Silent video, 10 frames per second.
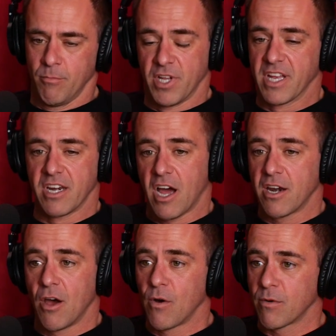but then not
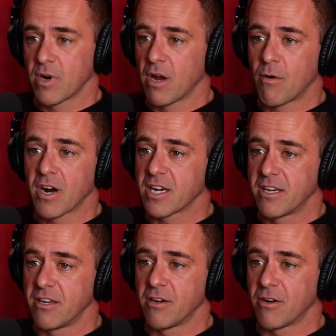knowing what I wanted
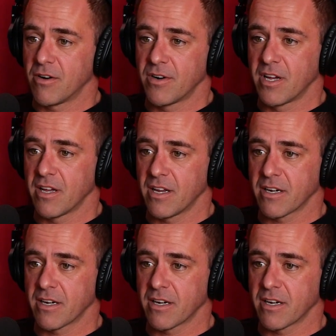to do really.